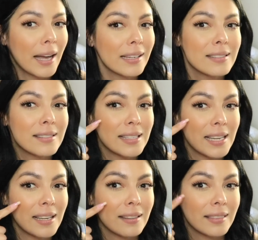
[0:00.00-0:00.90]
I can
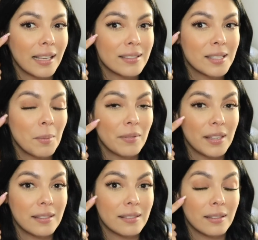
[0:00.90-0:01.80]
see that some of
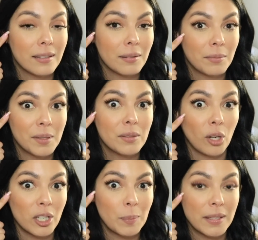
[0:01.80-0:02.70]
these
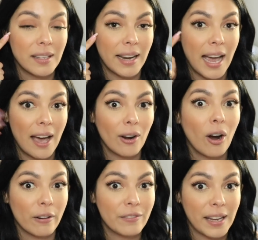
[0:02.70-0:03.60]
dark spots that I had
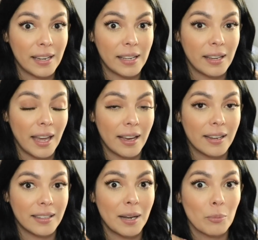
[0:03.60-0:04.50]
are fading
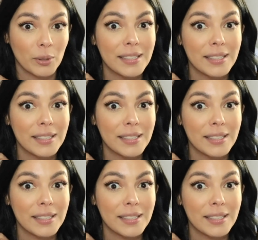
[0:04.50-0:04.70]
and I'm really